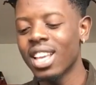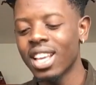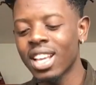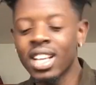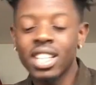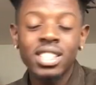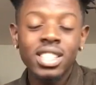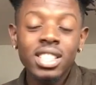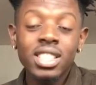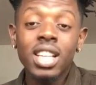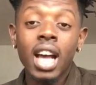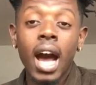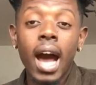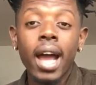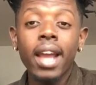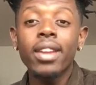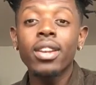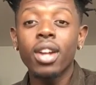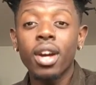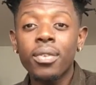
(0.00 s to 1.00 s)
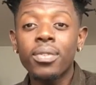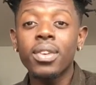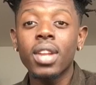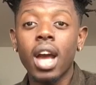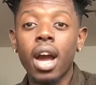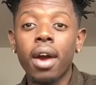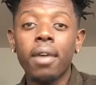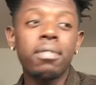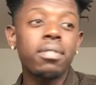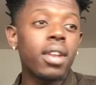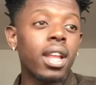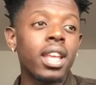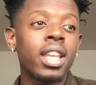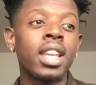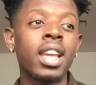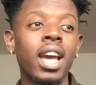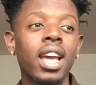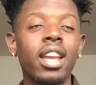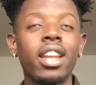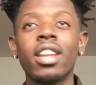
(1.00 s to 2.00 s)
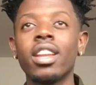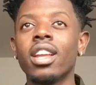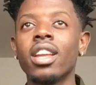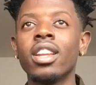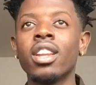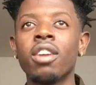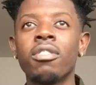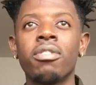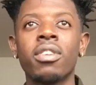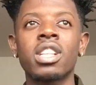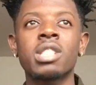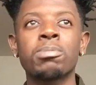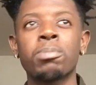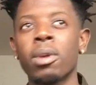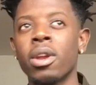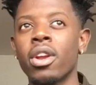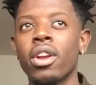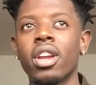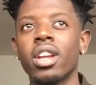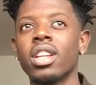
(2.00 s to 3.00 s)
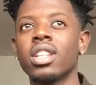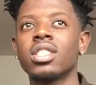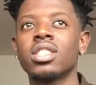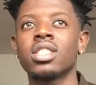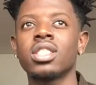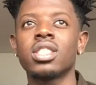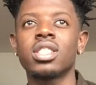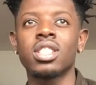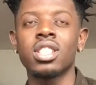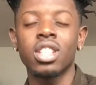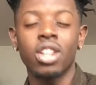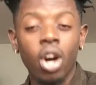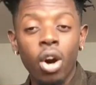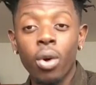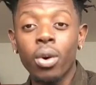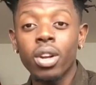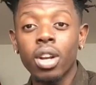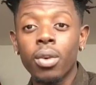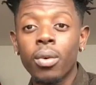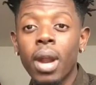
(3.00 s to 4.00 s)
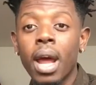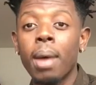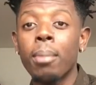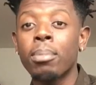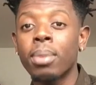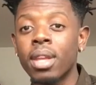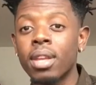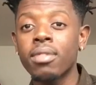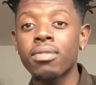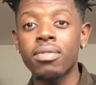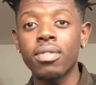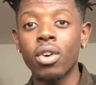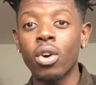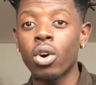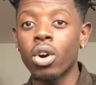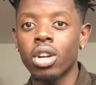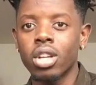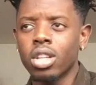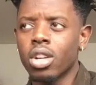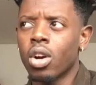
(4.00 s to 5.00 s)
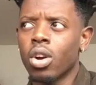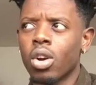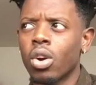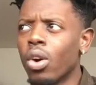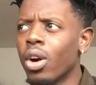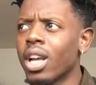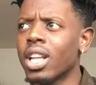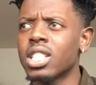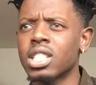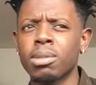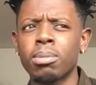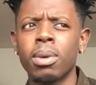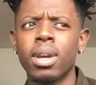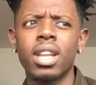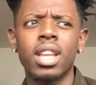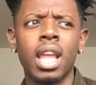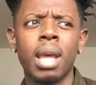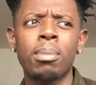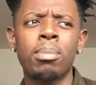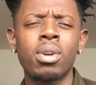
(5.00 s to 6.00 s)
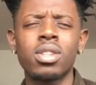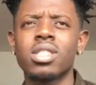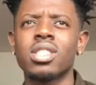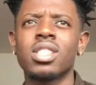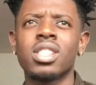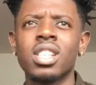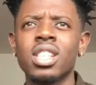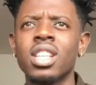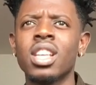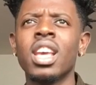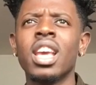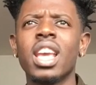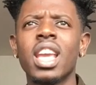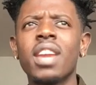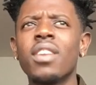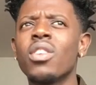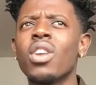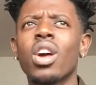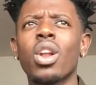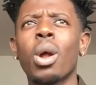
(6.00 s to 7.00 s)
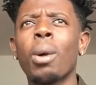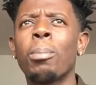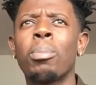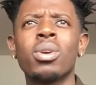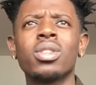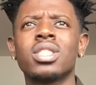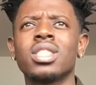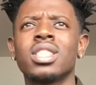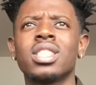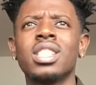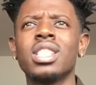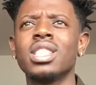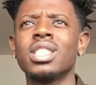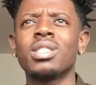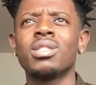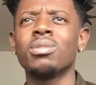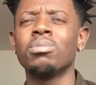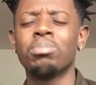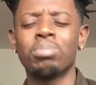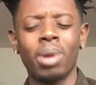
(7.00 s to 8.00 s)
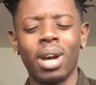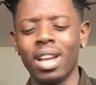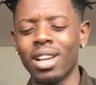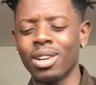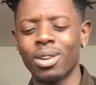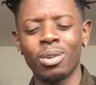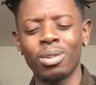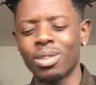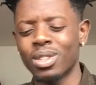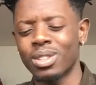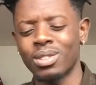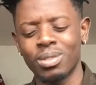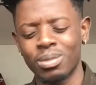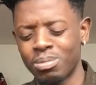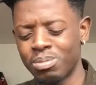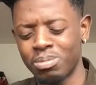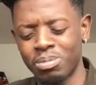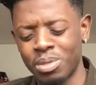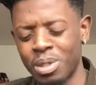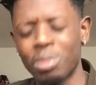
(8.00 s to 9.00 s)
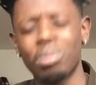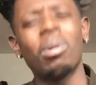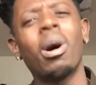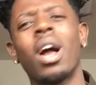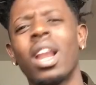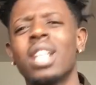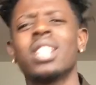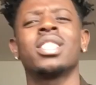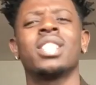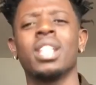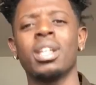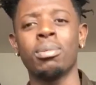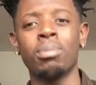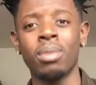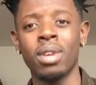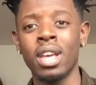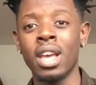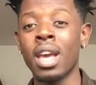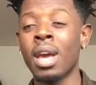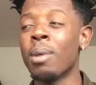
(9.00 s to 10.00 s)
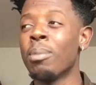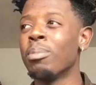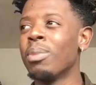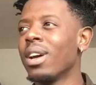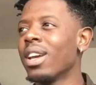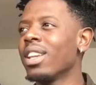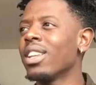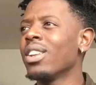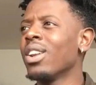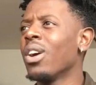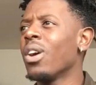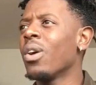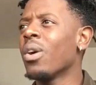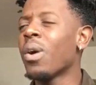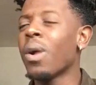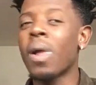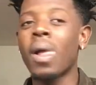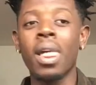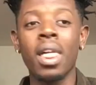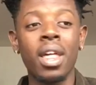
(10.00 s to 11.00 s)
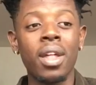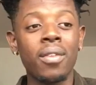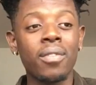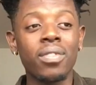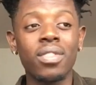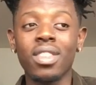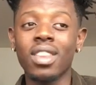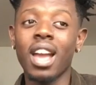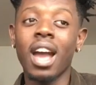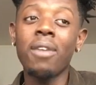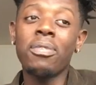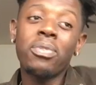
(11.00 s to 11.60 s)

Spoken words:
cause he's high enough now. I feel like he got enough experience to go in the rap beef, or go against somebody like Pusha T. Even though I know Pusha T is probably gonna demolish him, but I